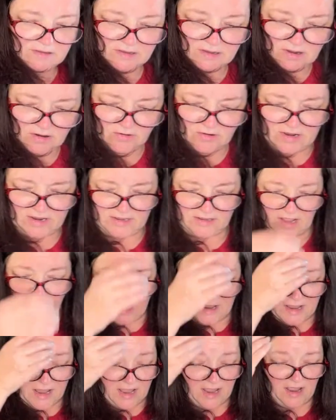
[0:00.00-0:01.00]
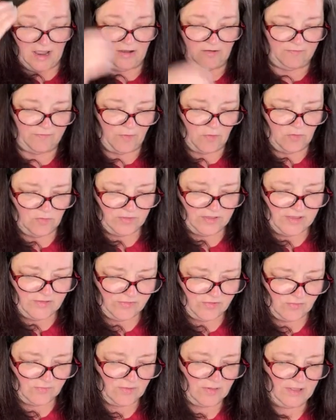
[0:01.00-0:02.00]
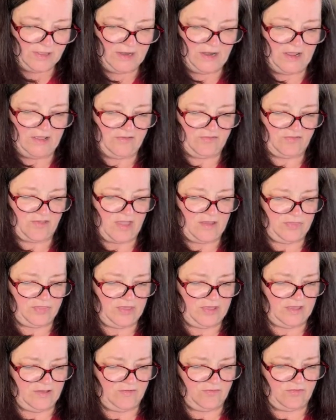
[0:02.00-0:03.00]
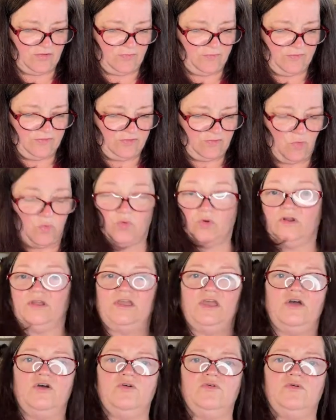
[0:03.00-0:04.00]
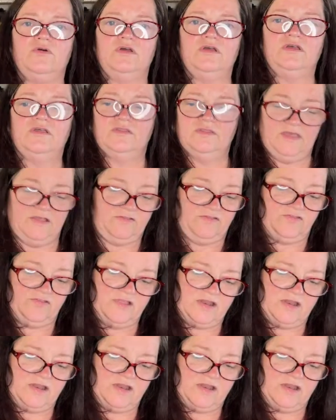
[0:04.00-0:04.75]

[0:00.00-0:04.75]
Alright, I have, oh, these are really nice. I think these are Vittorio. That's the